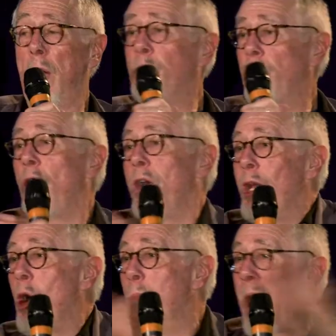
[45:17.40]
I'm sorry to
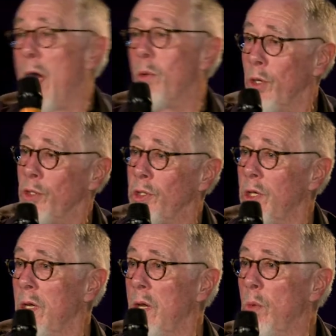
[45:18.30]
go backwards
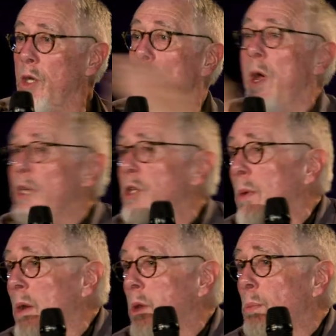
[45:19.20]
when you ask
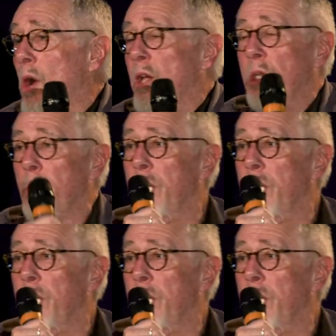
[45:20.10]
about the present,